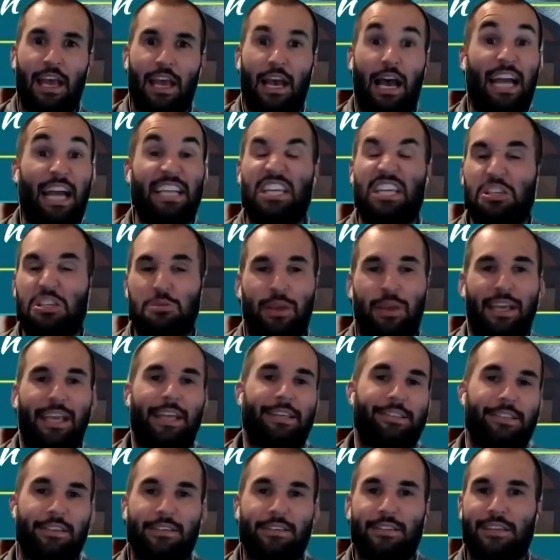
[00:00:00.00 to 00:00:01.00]
I teach my
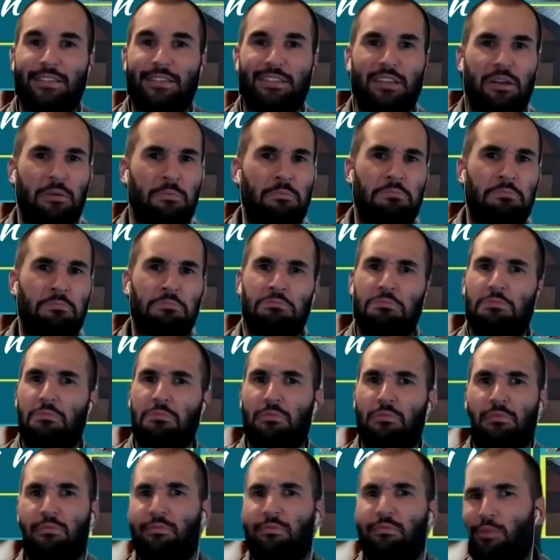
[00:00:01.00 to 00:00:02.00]
kids the system
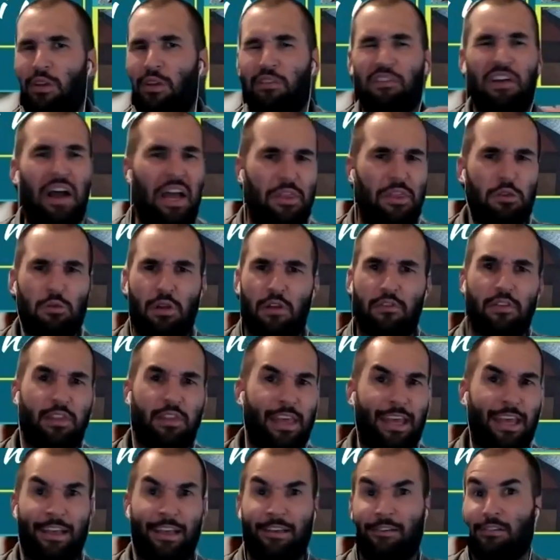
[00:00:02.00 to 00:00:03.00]
we've gone through
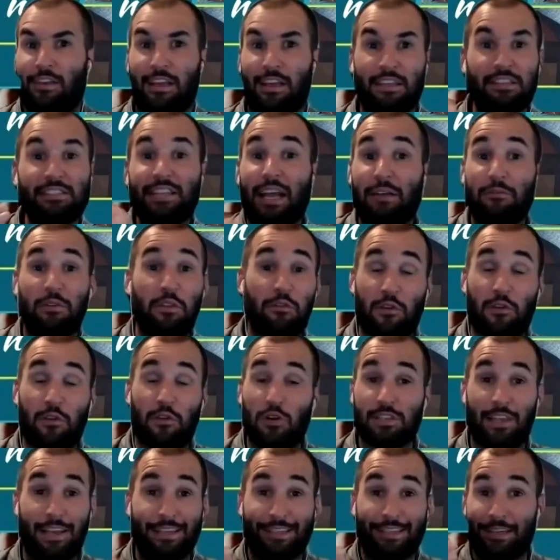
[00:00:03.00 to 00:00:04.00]
everything. It's time for the
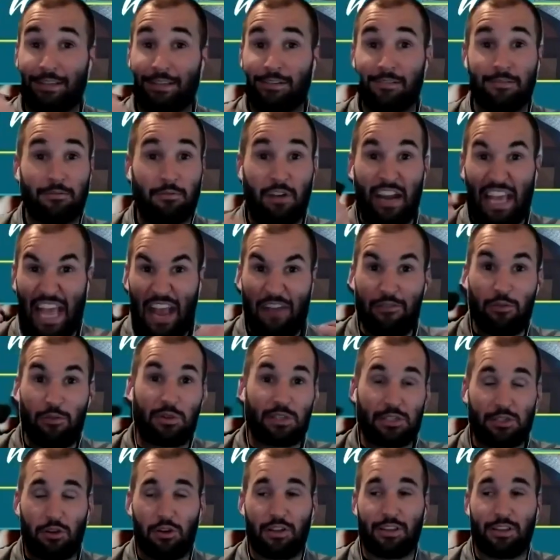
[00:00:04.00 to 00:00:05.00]
first lesson, right?
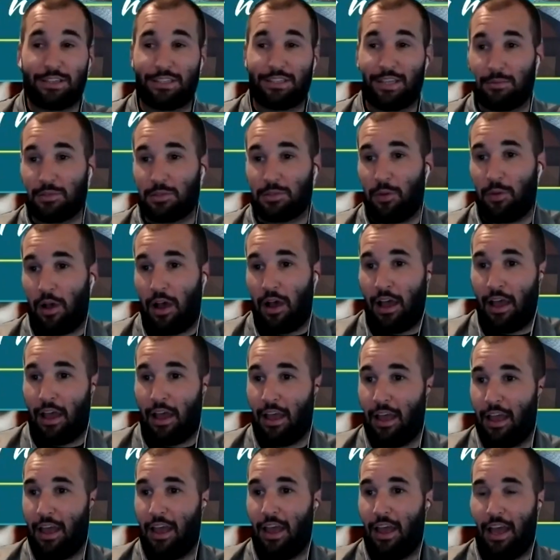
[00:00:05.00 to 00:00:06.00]
Everyone's starting in the same spot.
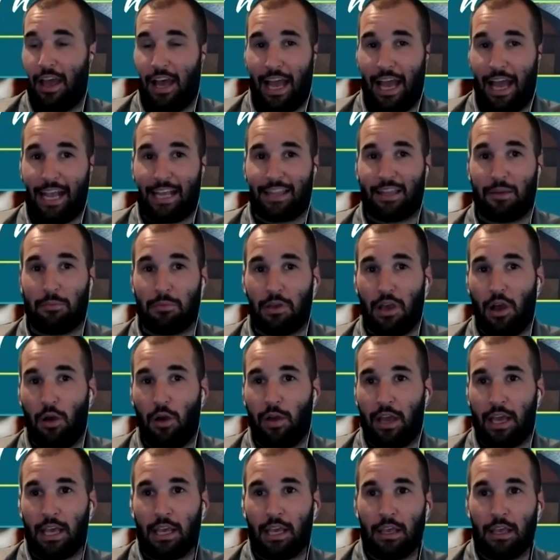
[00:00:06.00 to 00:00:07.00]
I get them
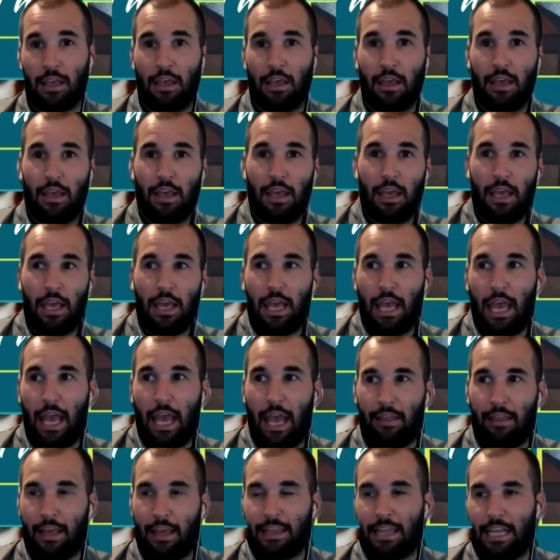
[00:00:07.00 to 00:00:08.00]
going.
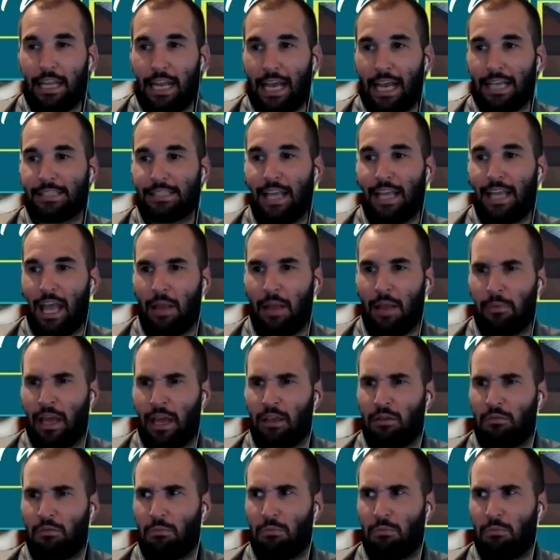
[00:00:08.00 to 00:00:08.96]
And like the next day, I'm like,